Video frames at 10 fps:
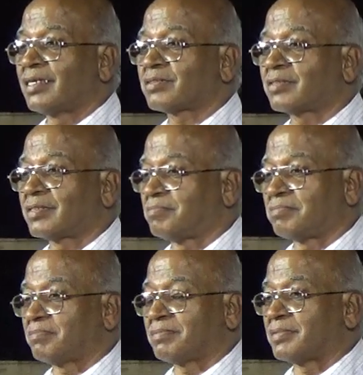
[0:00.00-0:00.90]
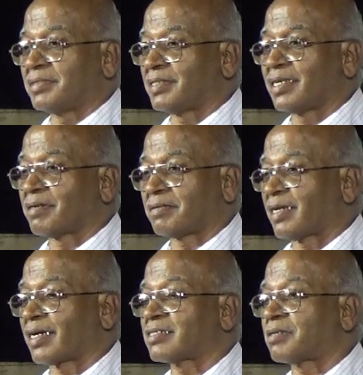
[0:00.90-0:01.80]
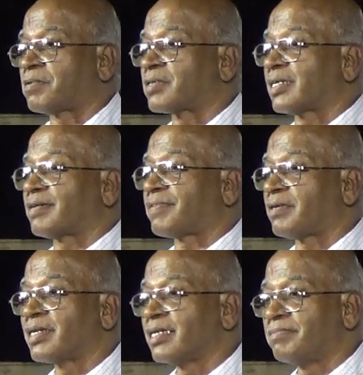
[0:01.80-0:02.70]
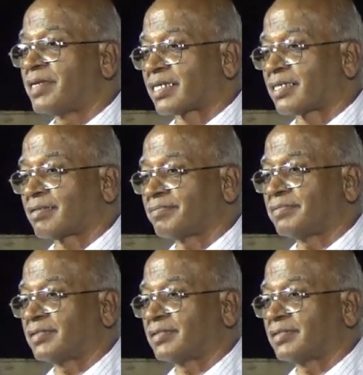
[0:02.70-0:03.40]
so they can support their family better,